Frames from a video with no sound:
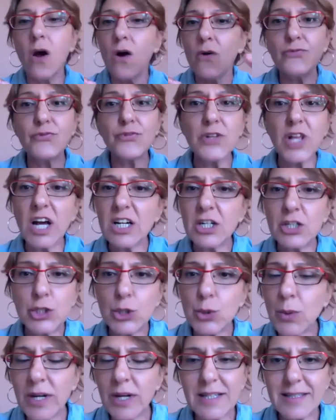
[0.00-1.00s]

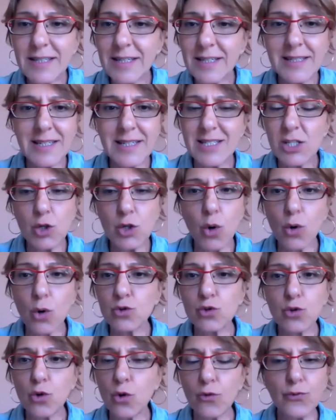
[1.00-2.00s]
fluctuate in its
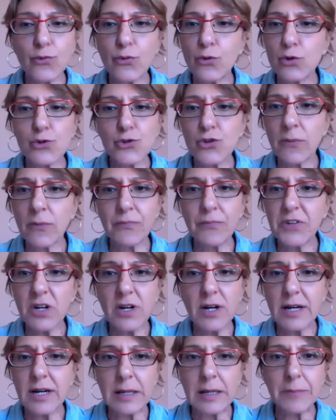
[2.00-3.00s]
control for some
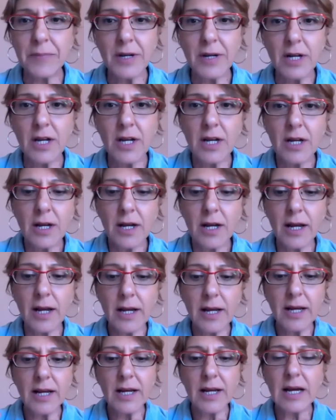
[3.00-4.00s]
time,
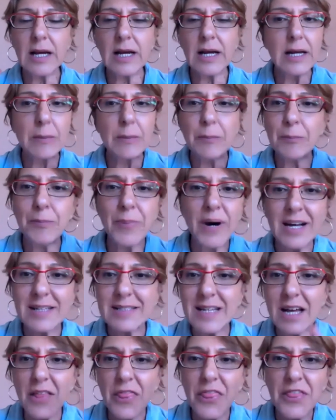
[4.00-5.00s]

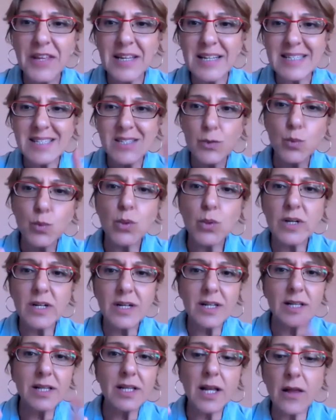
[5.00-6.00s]
but this
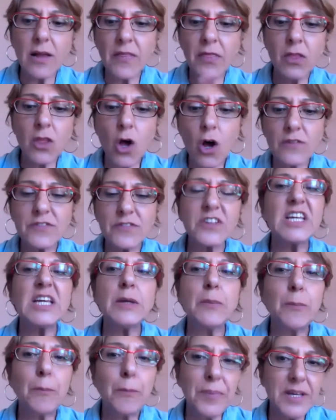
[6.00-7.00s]
will not
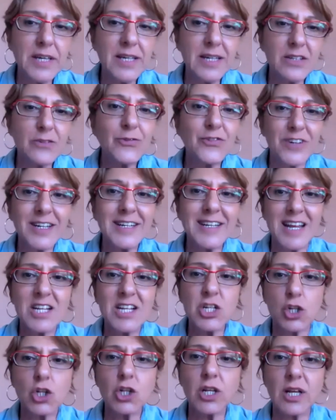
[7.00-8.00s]
impede
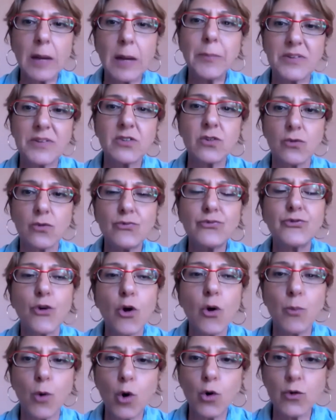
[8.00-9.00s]
financial capital
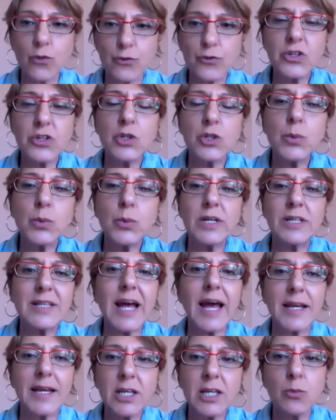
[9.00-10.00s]
from continuing
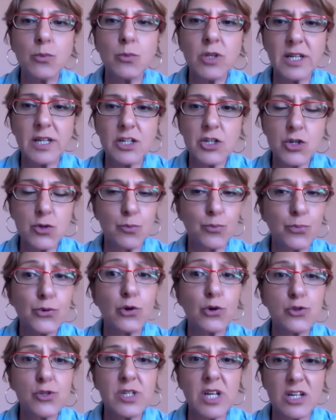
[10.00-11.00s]
the accumulation
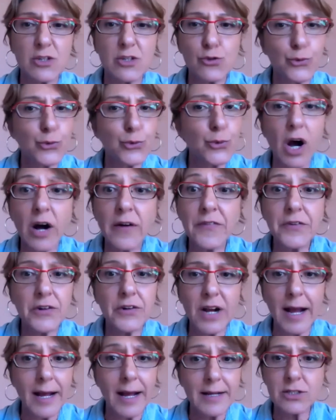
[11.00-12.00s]
process through
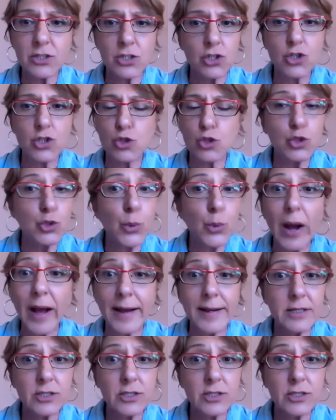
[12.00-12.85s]
other actors, new